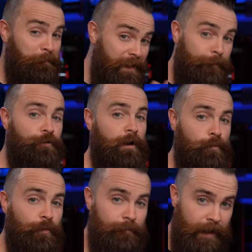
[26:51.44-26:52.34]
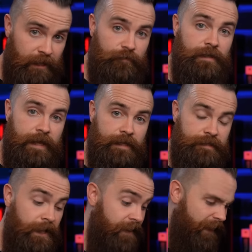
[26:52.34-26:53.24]
the big problem with
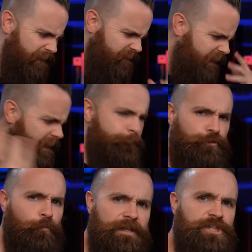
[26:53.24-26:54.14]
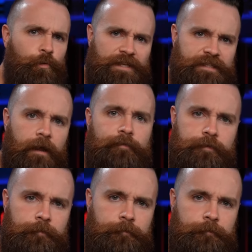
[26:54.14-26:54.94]
MACVLANs, that stinking promiscuous stuff.